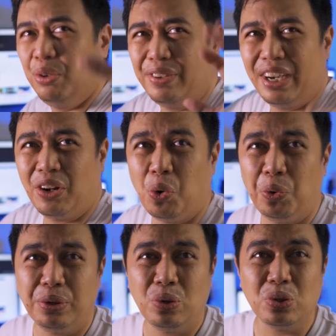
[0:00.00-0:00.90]
We've got a
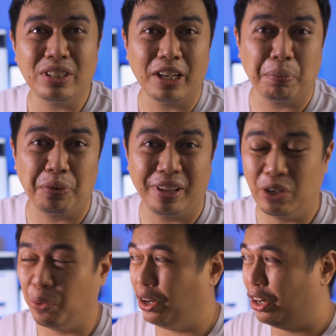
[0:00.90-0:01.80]
whole new setup
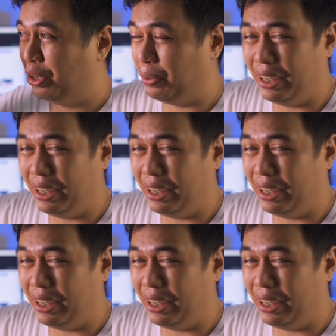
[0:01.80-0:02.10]
thing going on here.